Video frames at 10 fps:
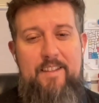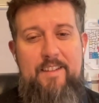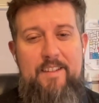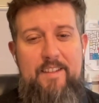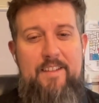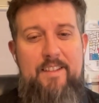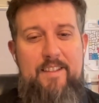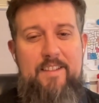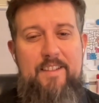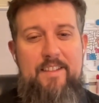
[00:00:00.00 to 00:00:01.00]

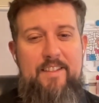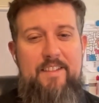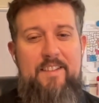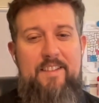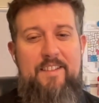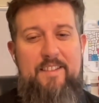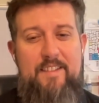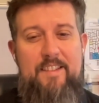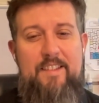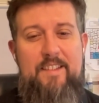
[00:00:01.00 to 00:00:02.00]

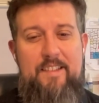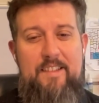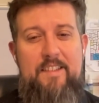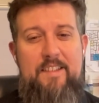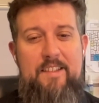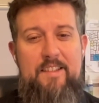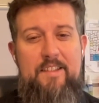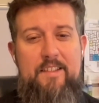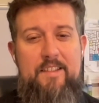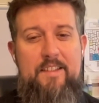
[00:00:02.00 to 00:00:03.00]

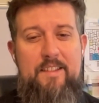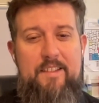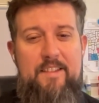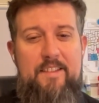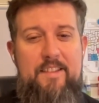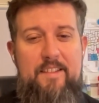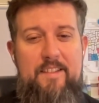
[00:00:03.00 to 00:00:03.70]
The person shown says nothing.